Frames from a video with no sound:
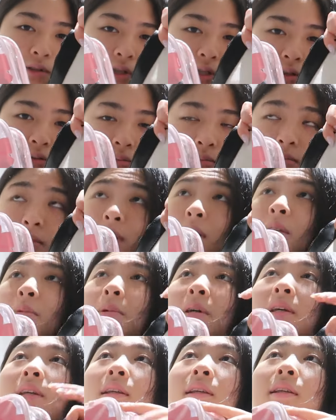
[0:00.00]
Okay,
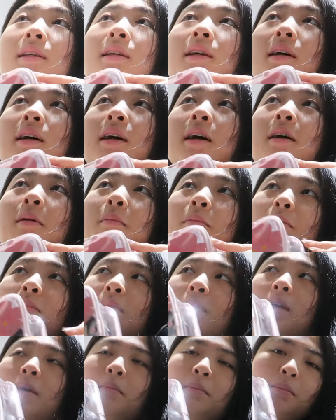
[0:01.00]
anyways,
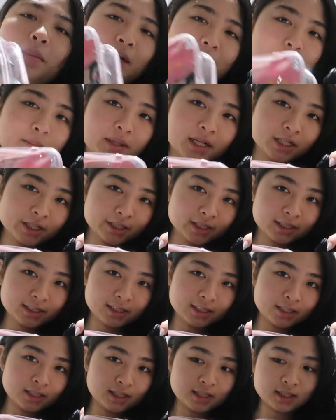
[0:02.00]
makeup patch
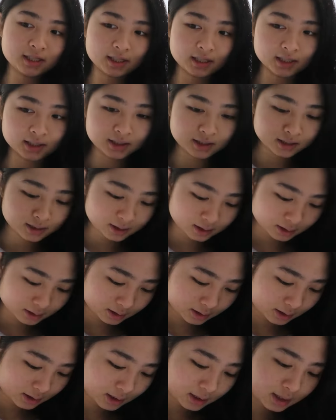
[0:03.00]
is done.
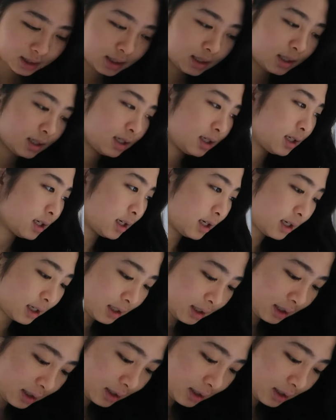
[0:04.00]
I